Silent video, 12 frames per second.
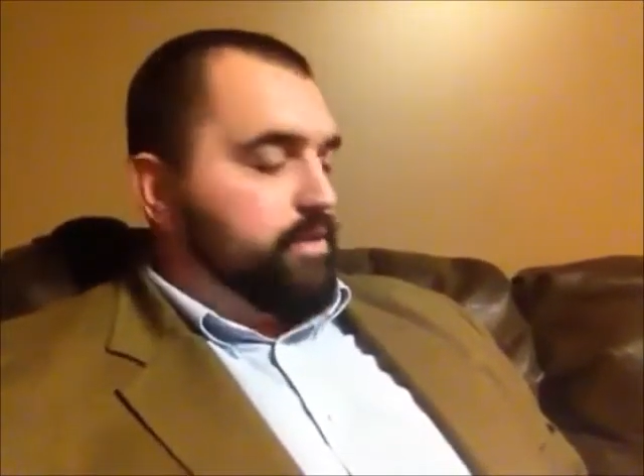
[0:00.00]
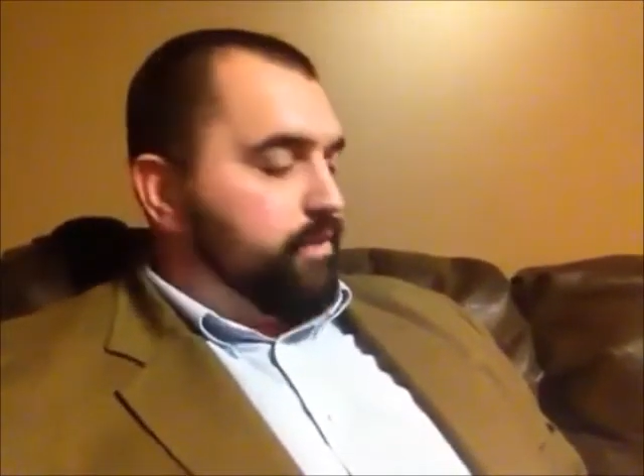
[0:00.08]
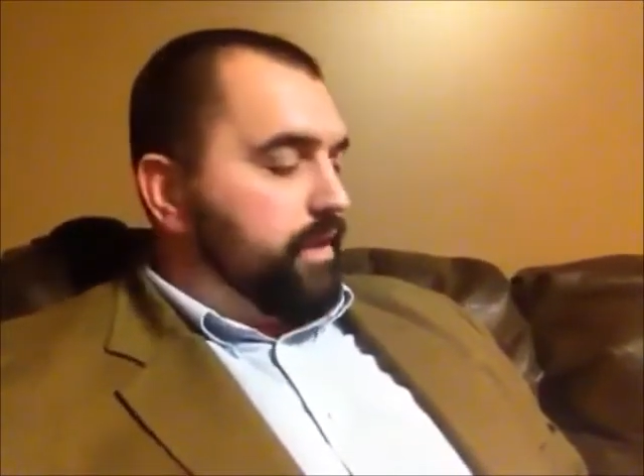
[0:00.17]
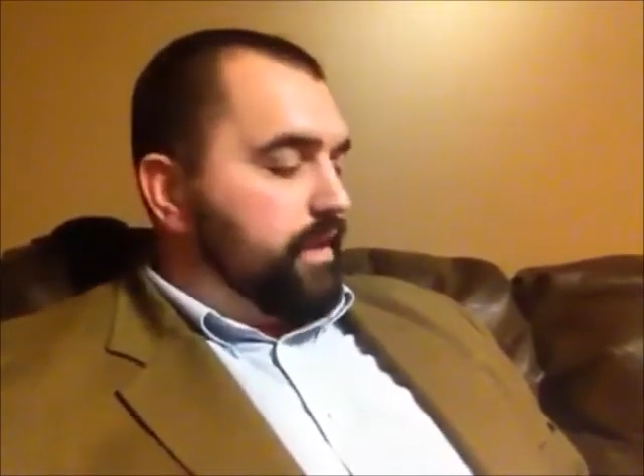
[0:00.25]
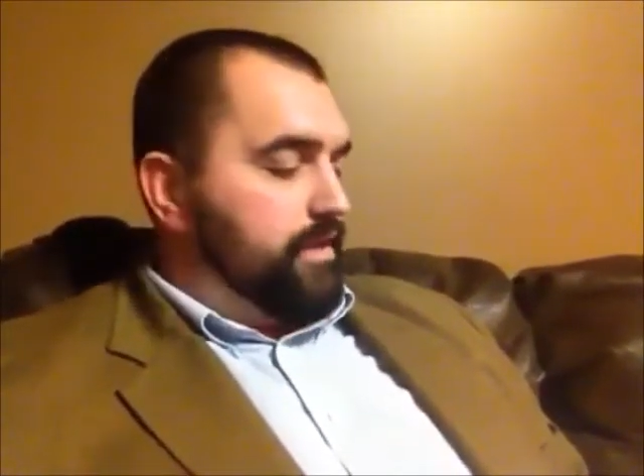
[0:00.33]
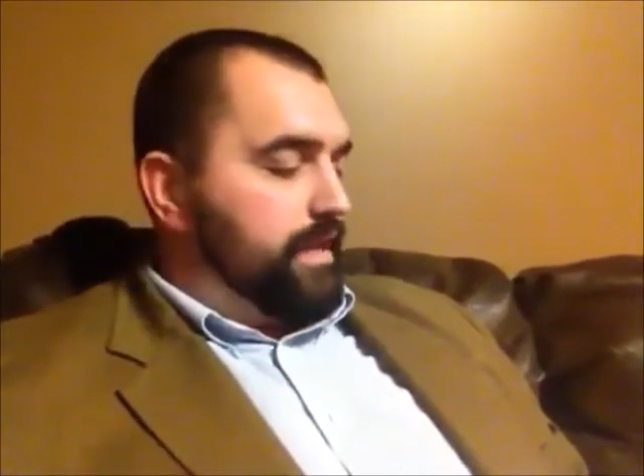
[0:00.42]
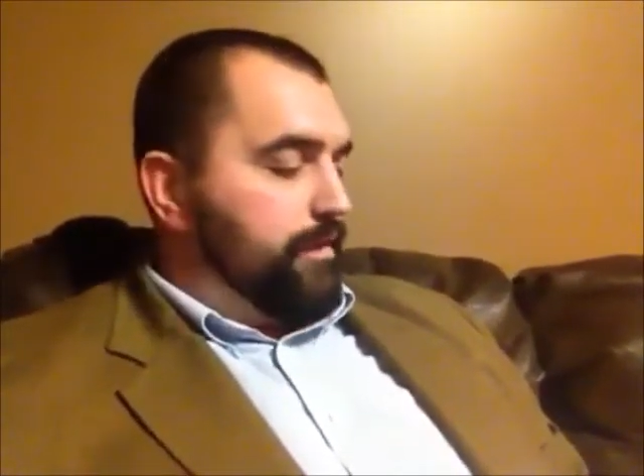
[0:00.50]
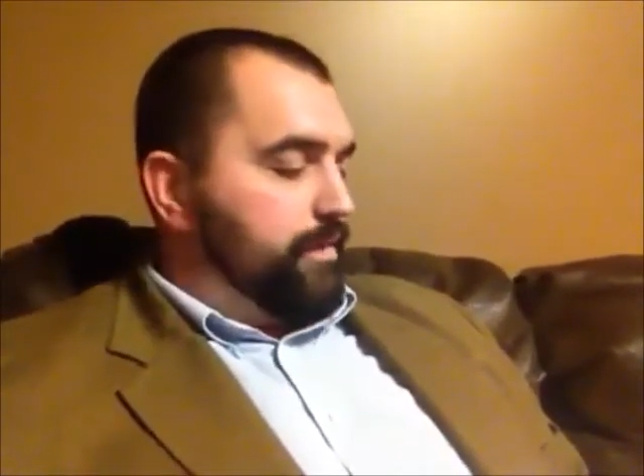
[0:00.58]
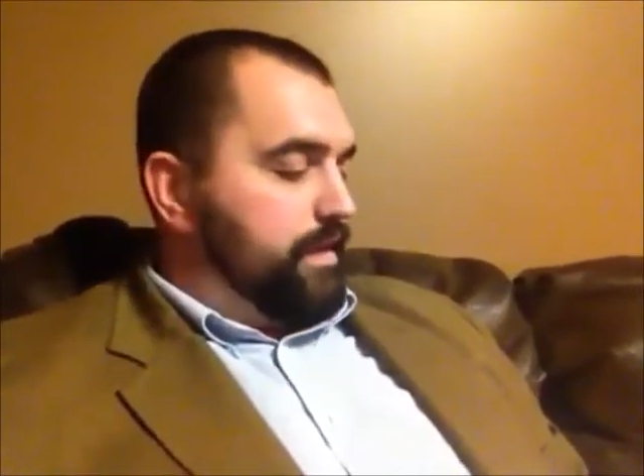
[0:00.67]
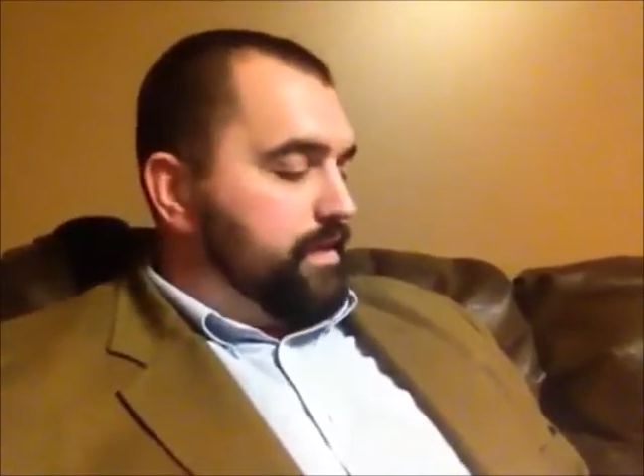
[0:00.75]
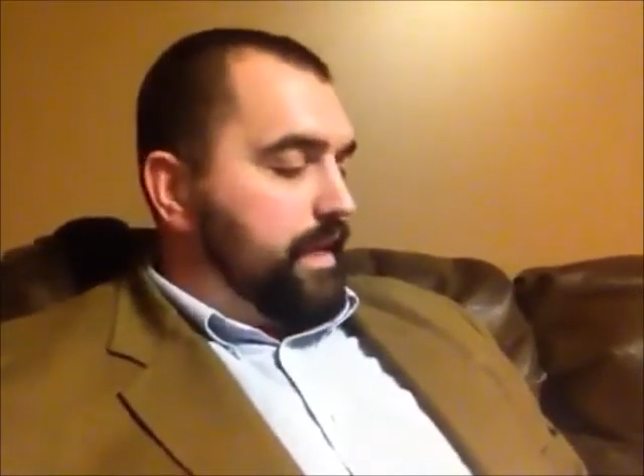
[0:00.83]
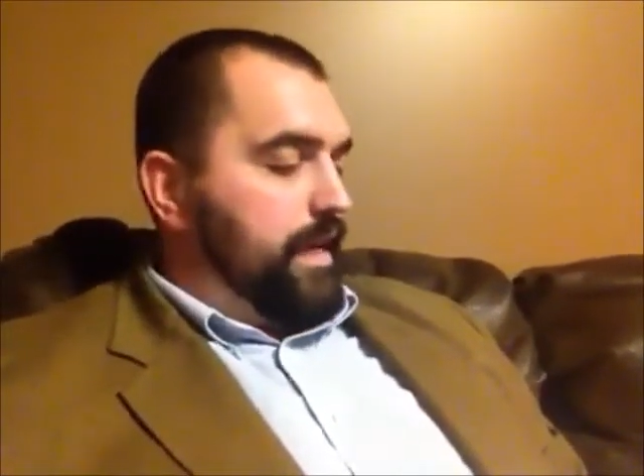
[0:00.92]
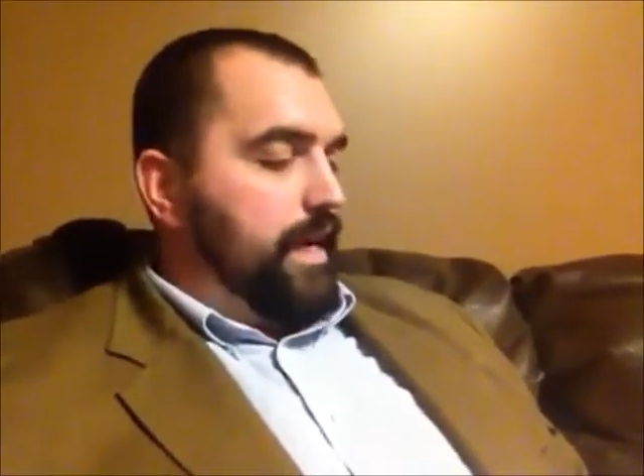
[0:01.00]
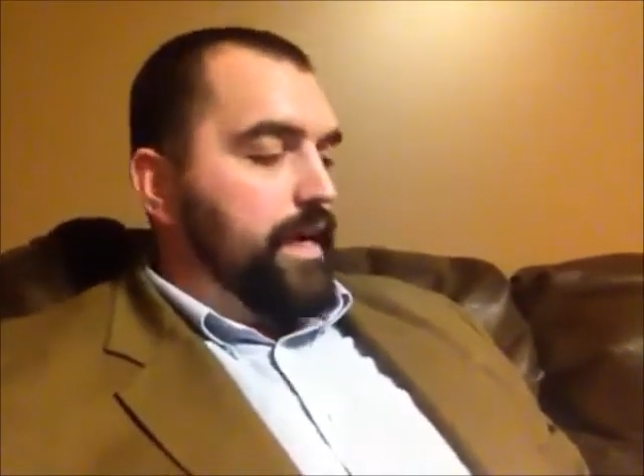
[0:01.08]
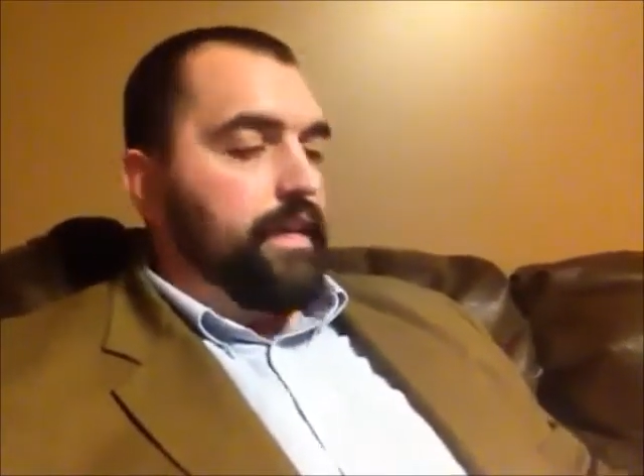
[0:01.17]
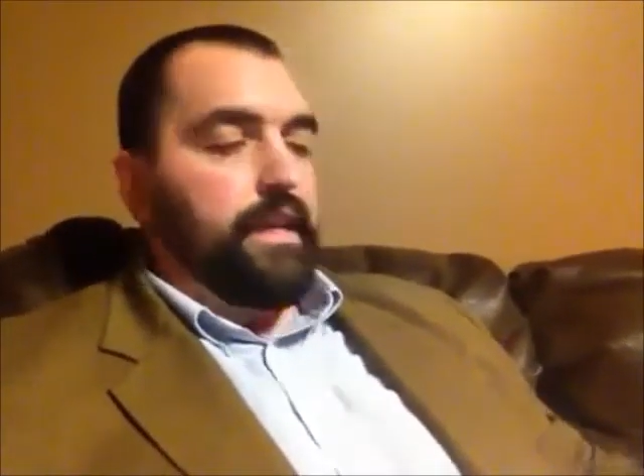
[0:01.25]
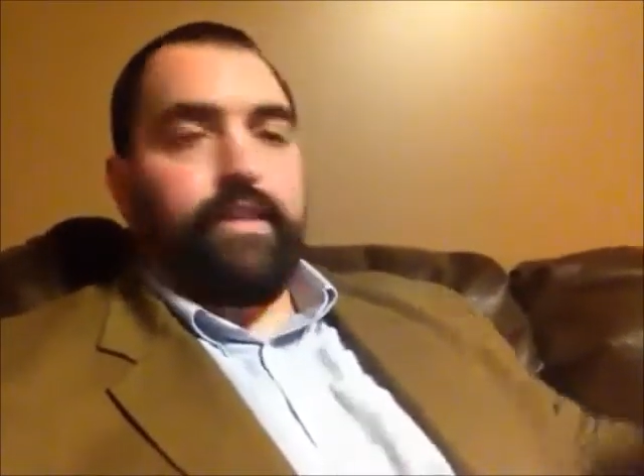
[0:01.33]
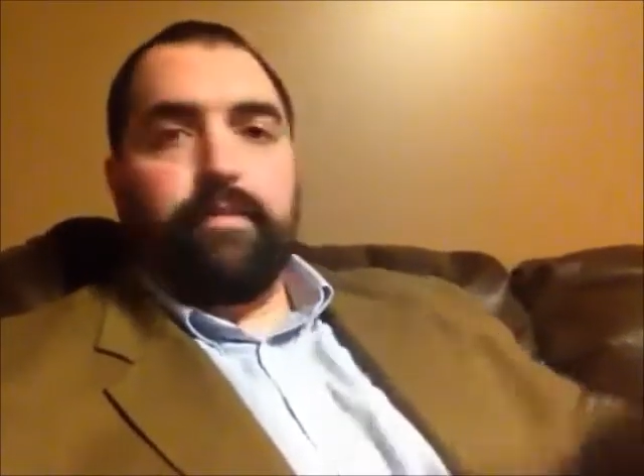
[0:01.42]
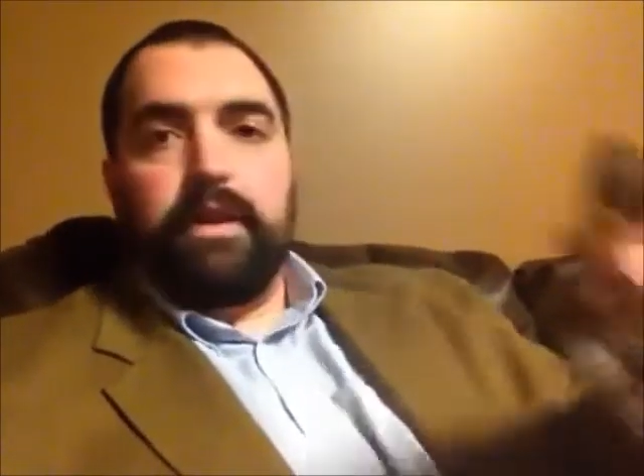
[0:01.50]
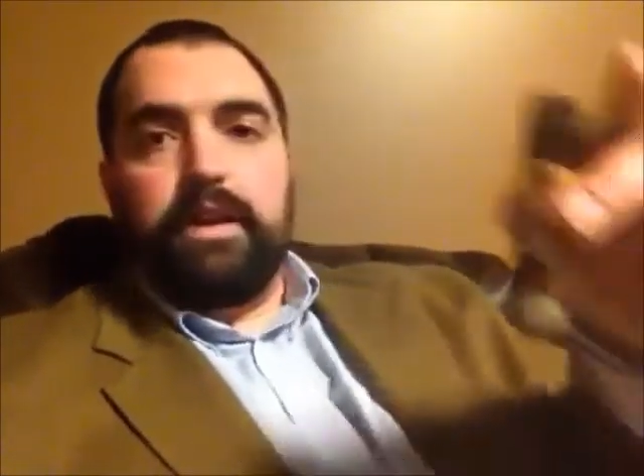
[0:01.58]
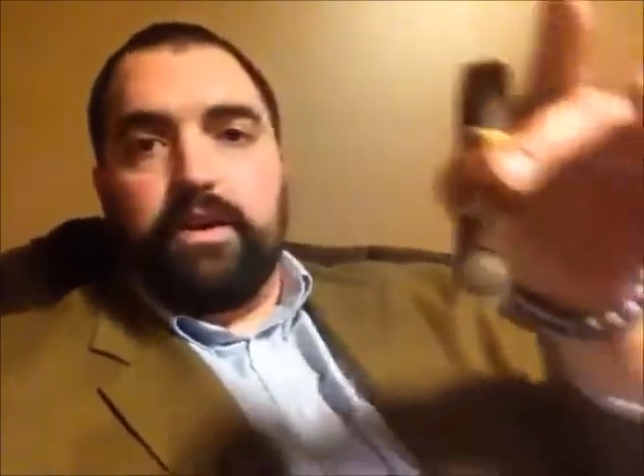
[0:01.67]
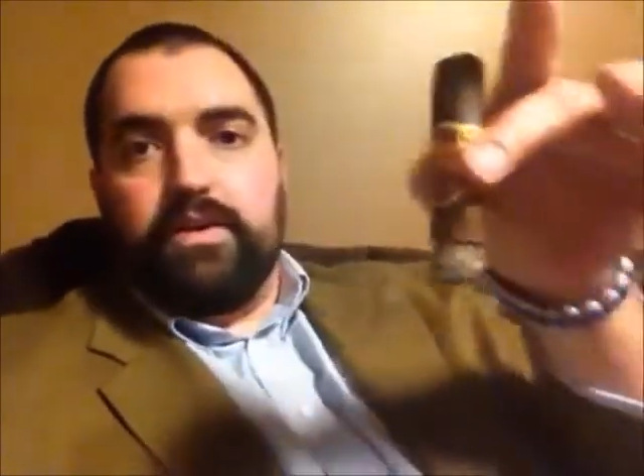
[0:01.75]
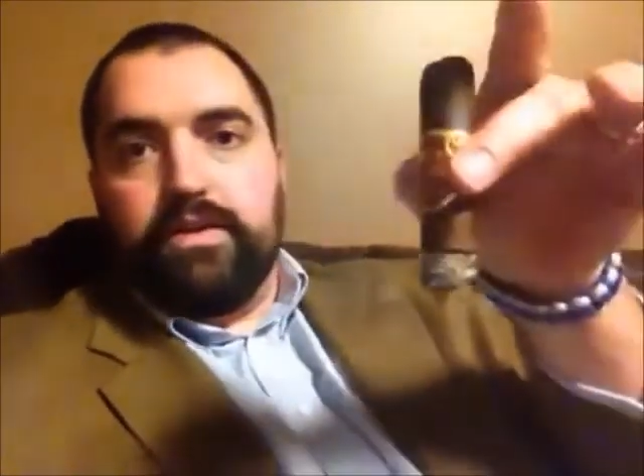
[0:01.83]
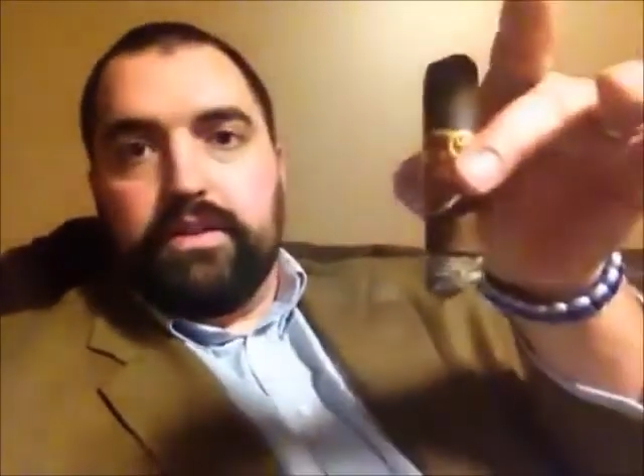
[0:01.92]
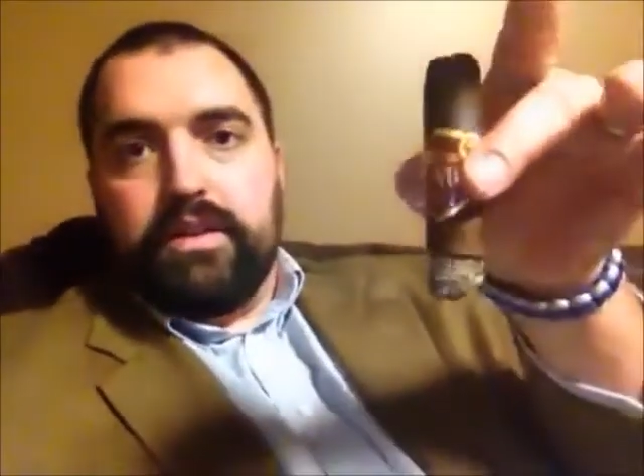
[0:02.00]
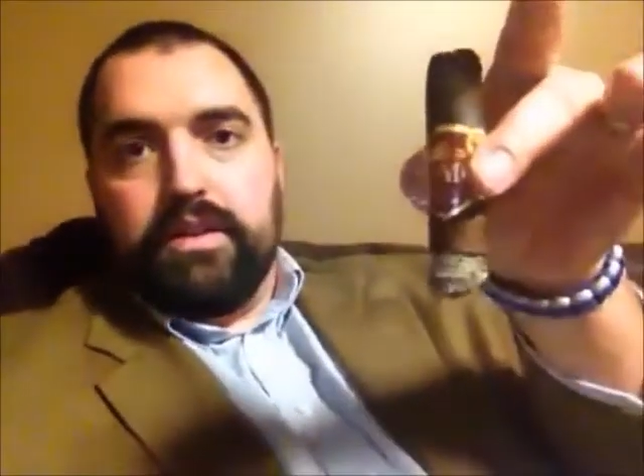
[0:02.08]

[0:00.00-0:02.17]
So I wanted to stop in, say hi, and let everybody know